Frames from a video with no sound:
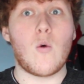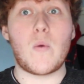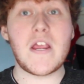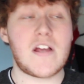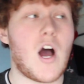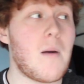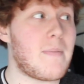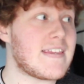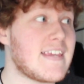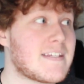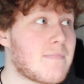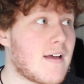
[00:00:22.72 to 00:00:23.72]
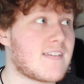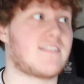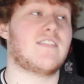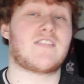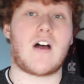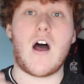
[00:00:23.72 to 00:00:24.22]
we can't beat these
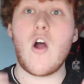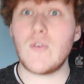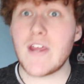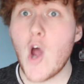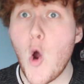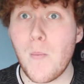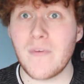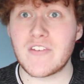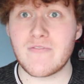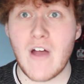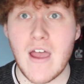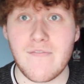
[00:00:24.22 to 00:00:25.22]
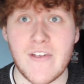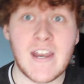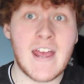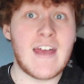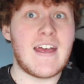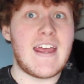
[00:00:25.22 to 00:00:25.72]
monsters. Our only hope of
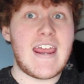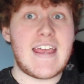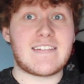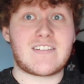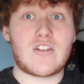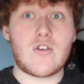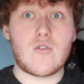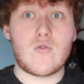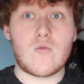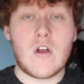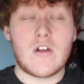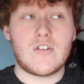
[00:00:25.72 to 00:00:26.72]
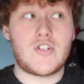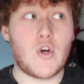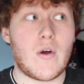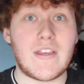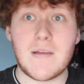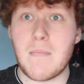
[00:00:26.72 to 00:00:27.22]
surviving is to
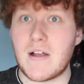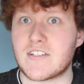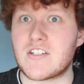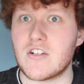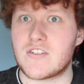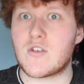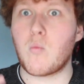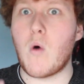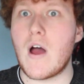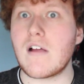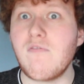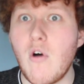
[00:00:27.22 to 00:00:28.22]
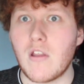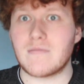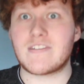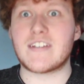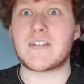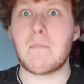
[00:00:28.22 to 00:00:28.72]
join the monsters, to work for
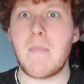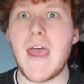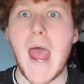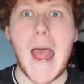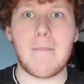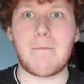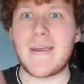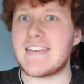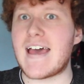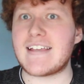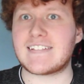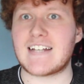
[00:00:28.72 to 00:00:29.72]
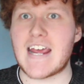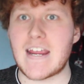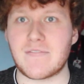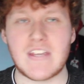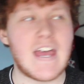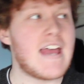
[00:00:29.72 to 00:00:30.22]
them, to submit and be their
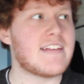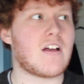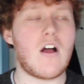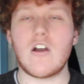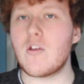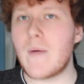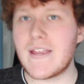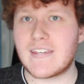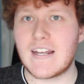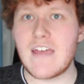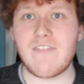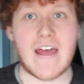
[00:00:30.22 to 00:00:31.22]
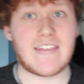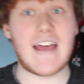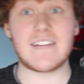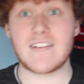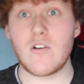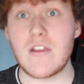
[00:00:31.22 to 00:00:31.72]
slaves. It's our only way to live, and
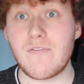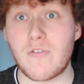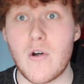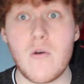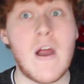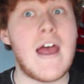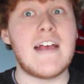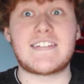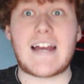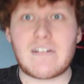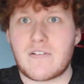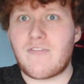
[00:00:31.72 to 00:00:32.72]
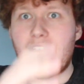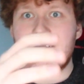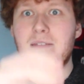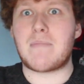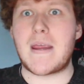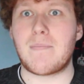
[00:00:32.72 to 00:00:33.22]
that's only through
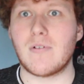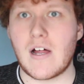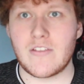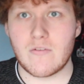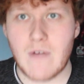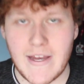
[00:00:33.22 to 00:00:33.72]
sacrificing people on the